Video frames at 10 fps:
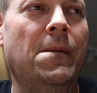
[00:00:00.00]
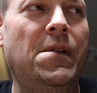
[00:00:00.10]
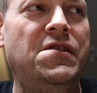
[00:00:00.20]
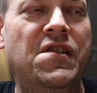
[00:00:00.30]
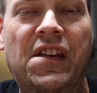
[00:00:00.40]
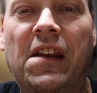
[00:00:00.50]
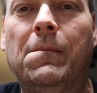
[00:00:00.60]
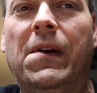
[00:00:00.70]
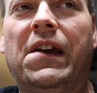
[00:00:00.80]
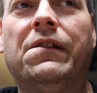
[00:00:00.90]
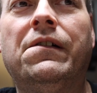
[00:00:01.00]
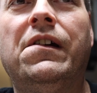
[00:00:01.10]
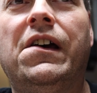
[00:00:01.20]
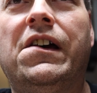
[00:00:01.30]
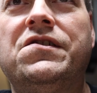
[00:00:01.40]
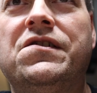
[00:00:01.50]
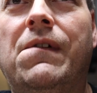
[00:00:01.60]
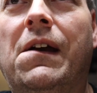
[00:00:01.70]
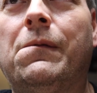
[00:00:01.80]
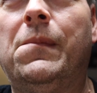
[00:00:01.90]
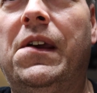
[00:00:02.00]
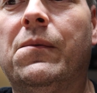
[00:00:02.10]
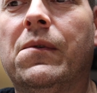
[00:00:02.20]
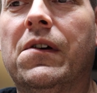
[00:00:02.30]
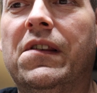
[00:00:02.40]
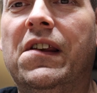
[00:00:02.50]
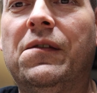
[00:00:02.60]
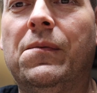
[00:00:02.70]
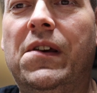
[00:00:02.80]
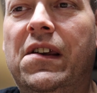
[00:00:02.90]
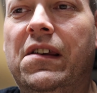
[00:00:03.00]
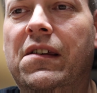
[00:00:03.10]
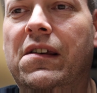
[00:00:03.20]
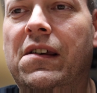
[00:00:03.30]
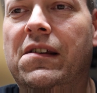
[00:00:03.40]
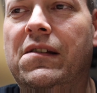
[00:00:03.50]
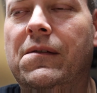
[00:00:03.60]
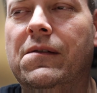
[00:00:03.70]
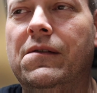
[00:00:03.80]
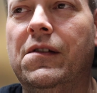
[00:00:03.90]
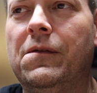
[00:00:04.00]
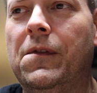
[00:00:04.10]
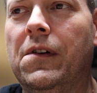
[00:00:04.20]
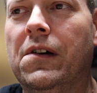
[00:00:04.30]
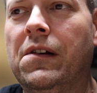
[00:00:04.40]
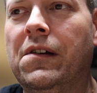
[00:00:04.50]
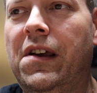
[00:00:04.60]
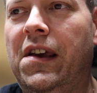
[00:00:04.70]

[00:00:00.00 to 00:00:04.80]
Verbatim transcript: But she's getting better. Uh, she's riding me to work this week and so far.